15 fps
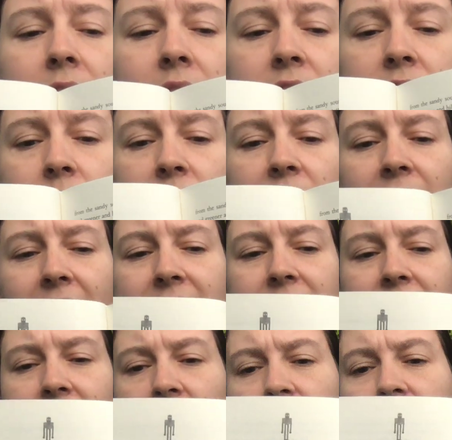So what do you guys
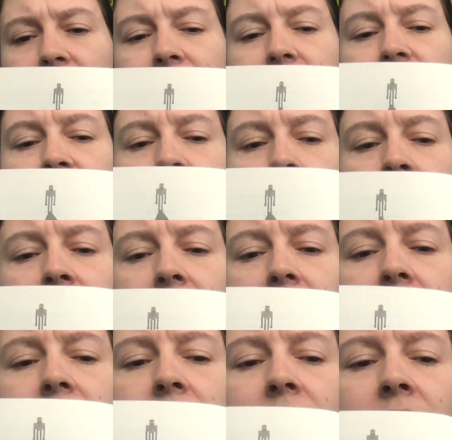think artificial
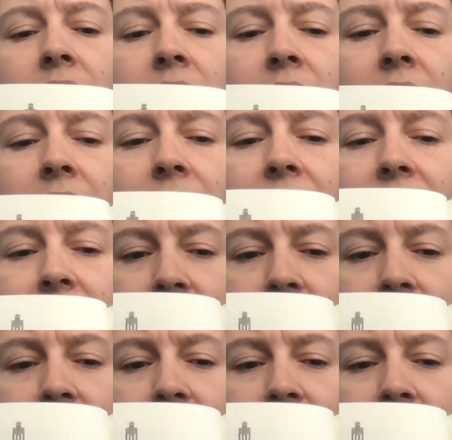means? If it has